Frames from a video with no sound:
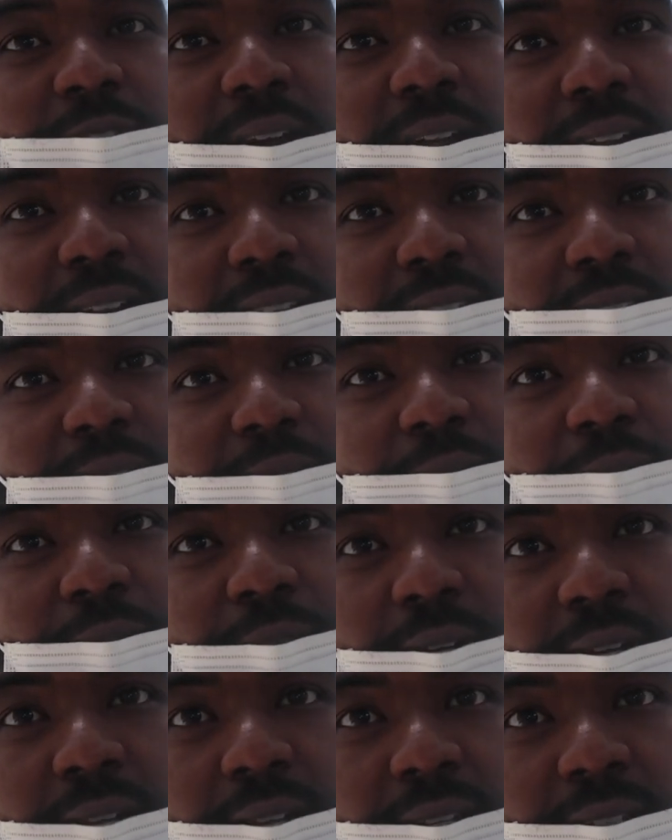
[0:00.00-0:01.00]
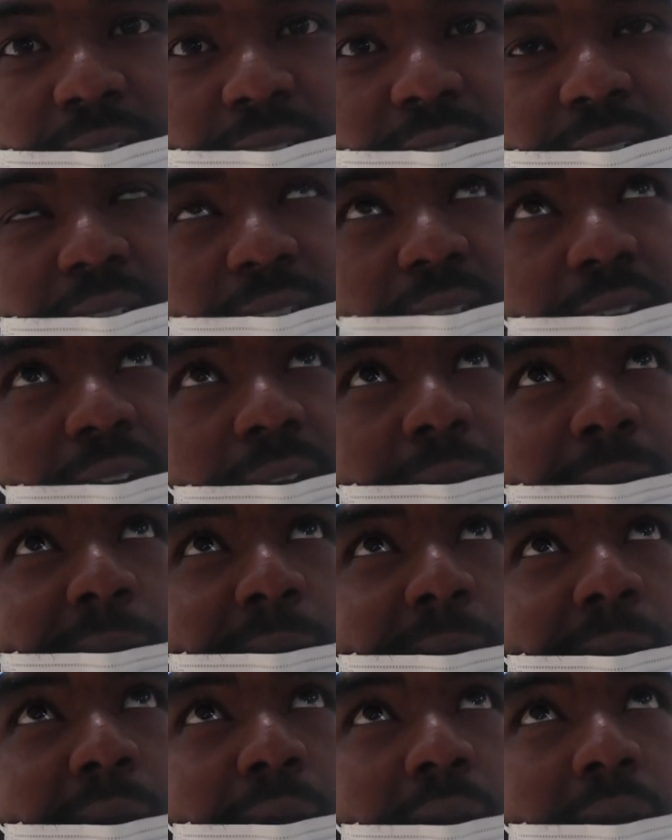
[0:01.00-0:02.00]
try to get some footage
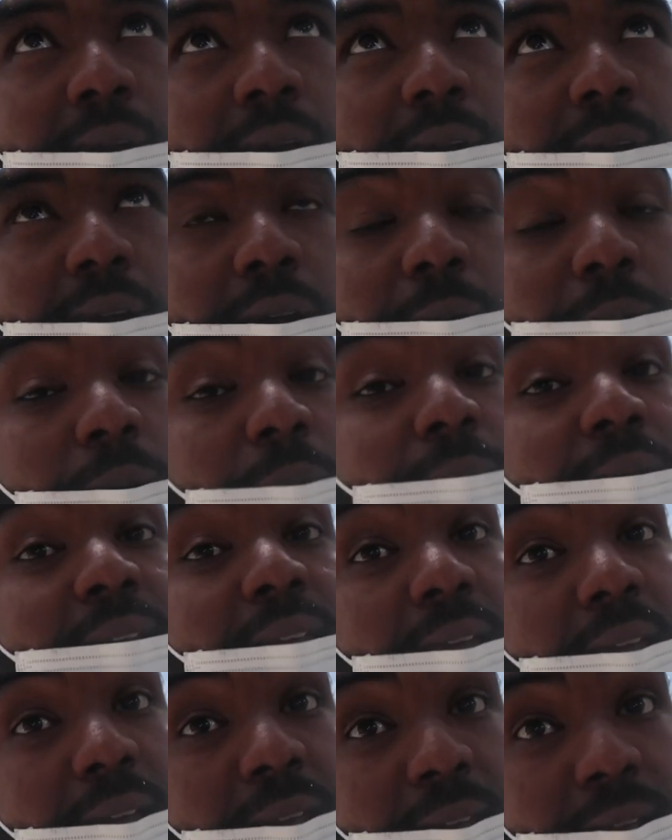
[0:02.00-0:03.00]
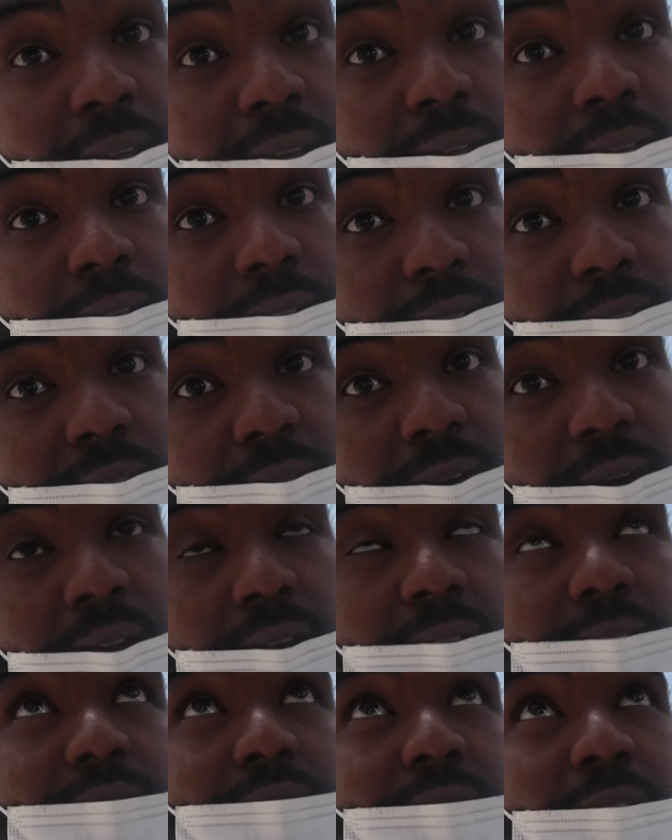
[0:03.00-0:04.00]
of what we can get,
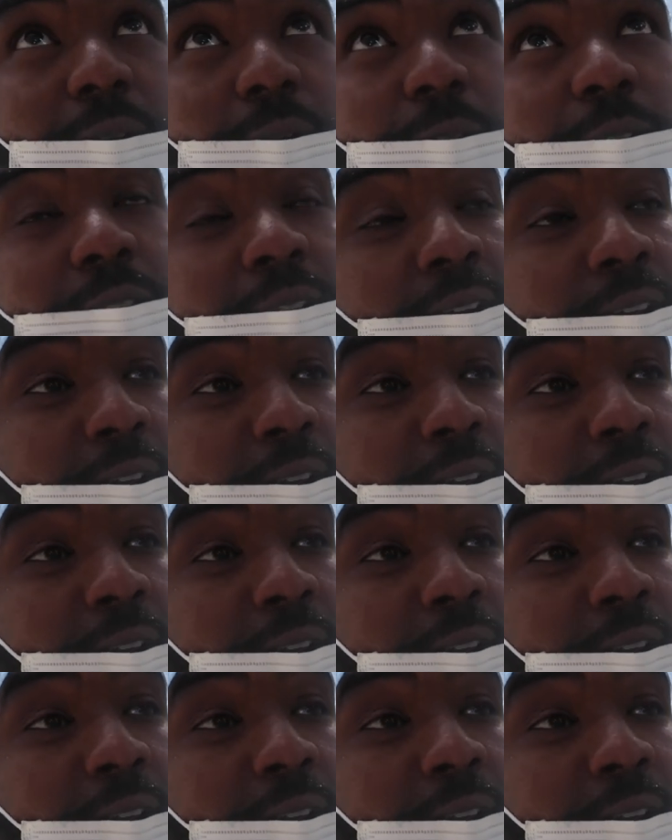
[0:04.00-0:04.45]
right? So